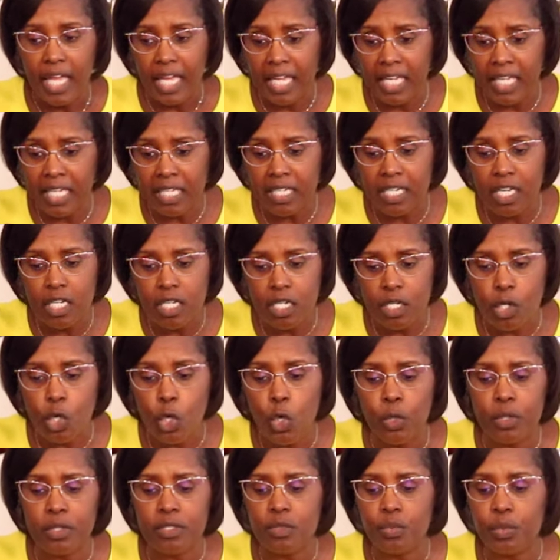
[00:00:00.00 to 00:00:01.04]
And in
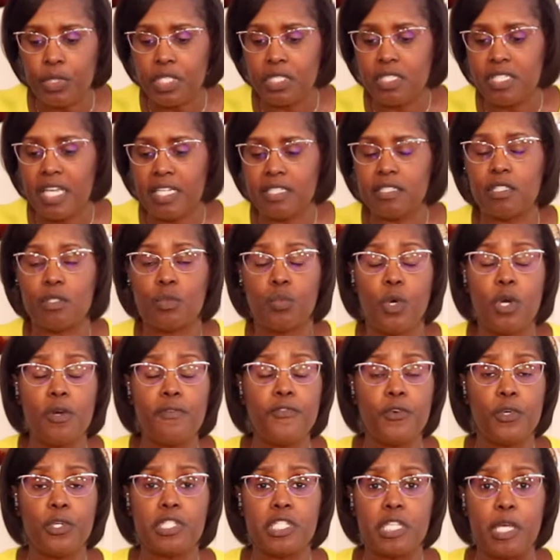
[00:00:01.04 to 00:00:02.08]
accordance with the Texas
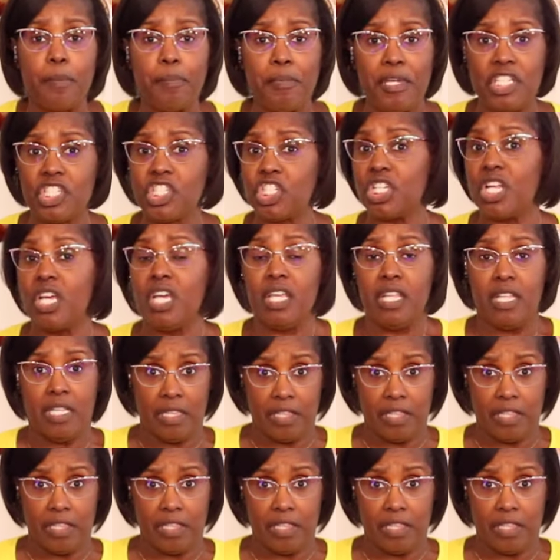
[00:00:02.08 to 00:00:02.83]
Workforce Commission,